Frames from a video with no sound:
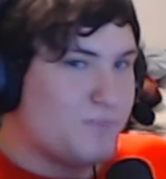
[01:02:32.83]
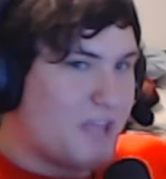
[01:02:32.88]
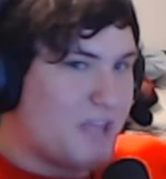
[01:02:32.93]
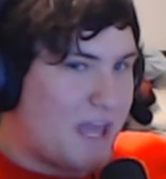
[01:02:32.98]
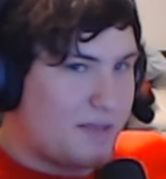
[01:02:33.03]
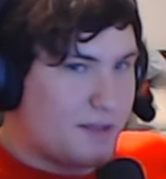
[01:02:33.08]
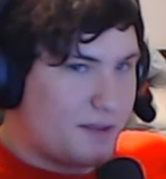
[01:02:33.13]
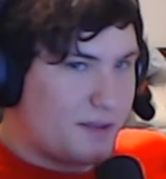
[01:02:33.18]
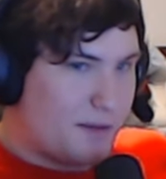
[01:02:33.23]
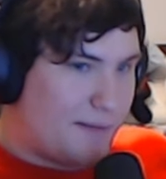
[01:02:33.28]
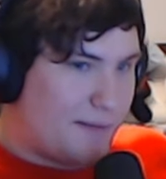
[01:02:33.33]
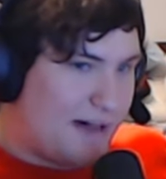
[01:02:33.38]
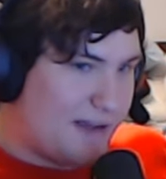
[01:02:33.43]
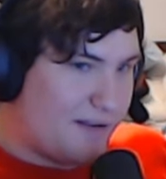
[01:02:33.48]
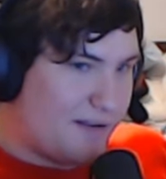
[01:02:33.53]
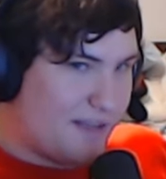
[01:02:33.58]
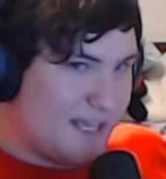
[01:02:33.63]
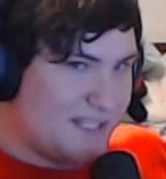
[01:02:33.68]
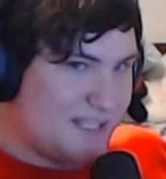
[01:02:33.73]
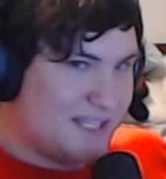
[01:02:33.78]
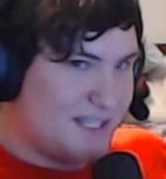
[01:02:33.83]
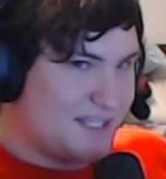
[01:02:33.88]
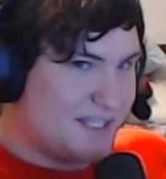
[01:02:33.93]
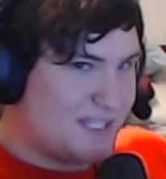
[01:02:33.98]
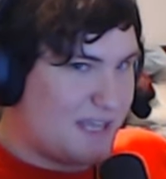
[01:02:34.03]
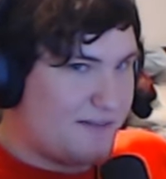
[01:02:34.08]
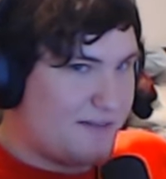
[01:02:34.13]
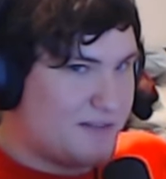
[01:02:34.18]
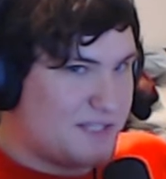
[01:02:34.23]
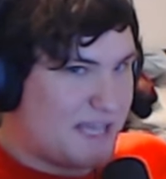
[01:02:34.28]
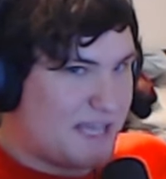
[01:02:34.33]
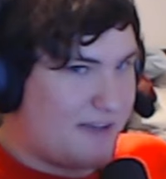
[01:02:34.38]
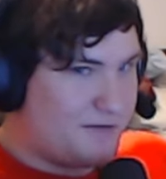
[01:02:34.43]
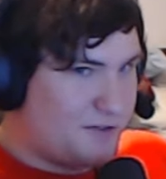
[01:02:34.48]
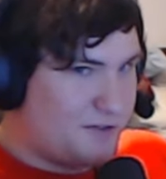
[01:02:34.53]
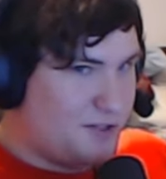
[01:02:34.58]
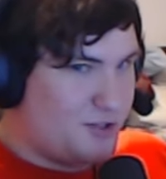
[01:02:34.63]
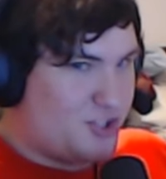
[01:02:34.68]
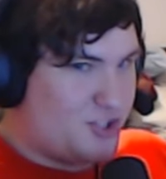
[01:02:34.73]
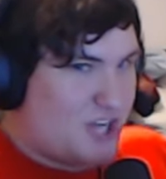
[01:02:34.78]
and then the model 18-7s after
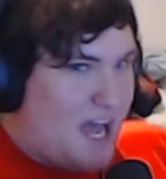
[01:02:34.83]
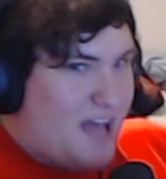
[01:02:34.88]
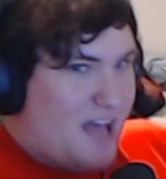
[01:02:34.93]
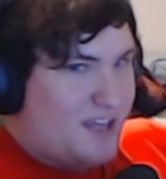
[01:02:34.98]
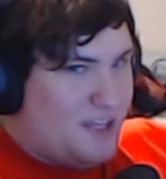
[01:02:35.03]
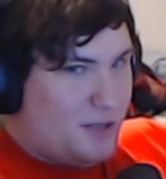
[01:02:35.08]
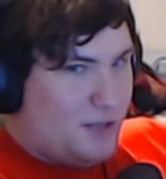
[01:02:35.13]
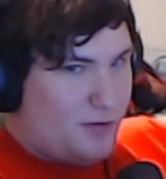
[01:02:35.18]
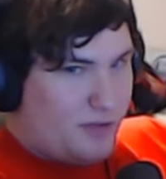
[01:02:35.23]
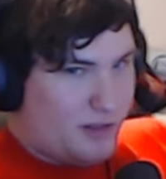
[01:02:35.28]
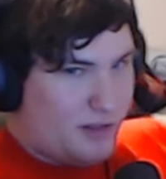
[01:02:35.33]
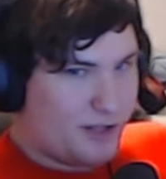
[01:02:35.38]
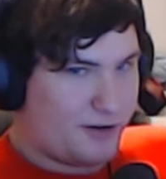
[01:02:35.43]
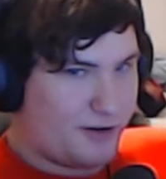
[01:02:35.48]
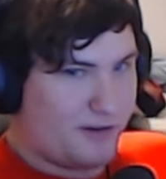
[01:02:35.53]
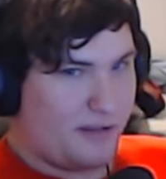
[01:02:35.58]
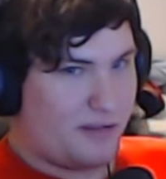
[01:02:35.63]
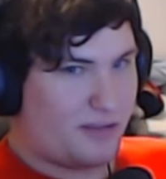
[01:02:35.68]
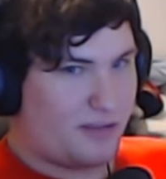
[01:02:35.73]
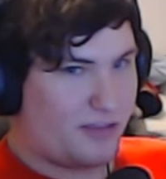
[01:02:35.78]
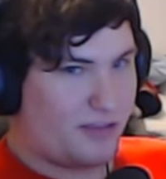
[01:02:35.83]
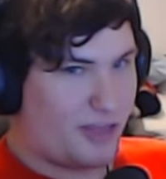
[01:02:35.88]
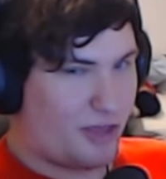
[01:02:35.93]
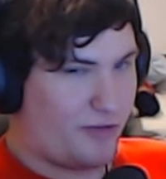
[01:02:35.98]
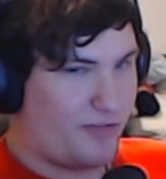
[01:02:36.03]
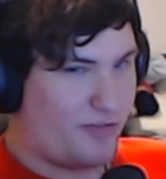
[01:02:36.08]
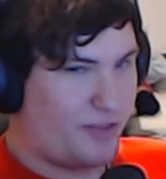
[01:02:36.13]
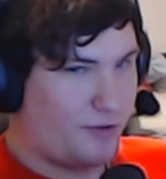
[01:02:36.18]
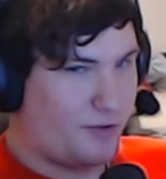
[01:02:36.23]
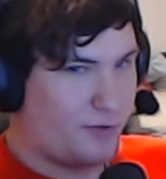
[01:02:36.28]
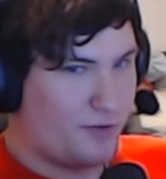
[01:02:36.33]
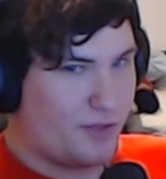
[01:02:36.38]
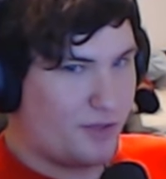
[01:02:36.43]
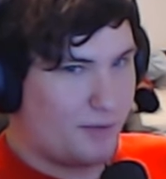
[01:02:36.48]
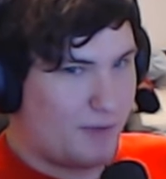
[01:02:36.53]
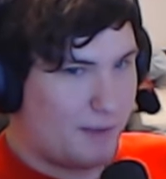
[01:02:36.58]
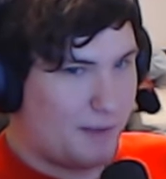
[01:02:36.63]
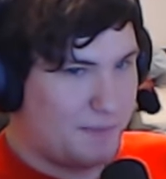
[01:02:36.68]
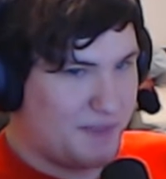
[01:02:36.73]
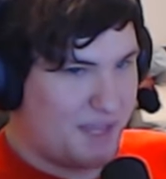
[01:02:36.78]
you shot, you literally threw them
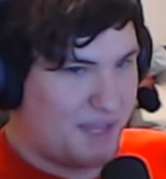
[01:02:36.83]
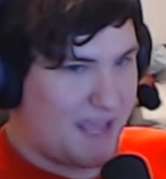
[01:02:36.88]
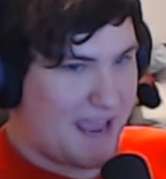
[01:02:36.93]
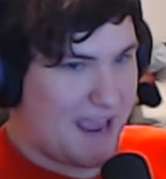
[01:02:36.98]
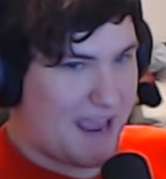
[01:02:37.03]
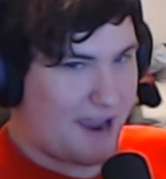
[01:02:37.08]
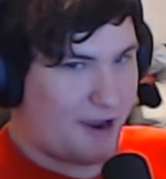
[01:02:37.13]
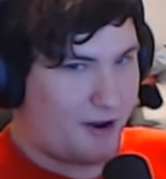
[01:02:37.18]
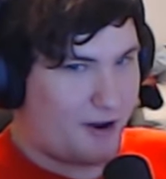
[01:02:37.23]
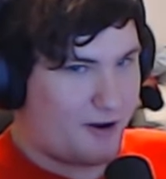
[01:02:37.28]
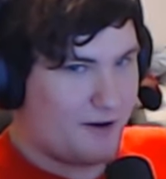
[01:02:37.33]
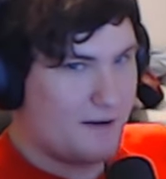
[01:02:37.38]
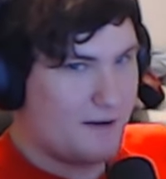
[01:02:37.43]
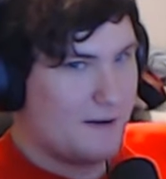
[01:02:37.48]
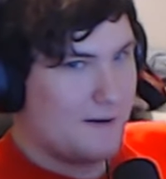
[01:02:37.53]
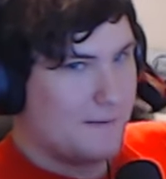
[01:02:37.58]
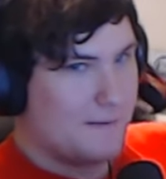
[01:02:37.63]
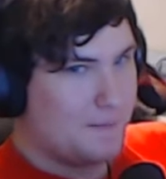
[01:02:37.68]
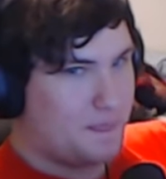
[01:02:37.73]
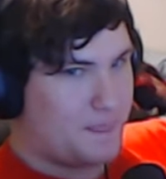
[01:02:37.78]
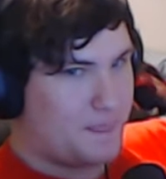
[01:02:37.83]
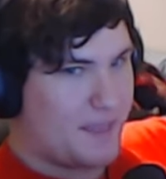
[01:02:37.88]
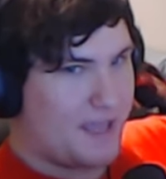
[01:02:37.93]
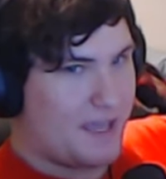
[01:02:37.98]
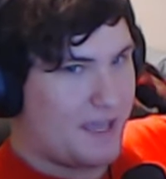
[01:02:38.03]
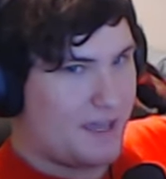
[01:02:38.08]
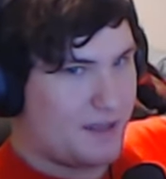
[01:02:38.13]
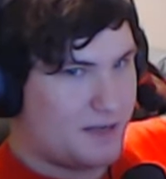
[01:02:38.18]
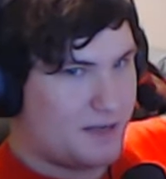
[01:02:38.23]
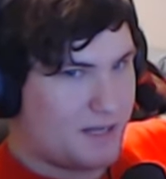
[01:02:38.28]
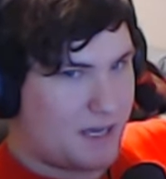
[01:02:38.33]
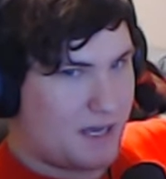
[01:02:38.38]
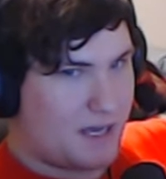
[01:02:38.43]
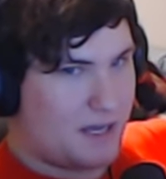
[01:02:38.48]
up in the air and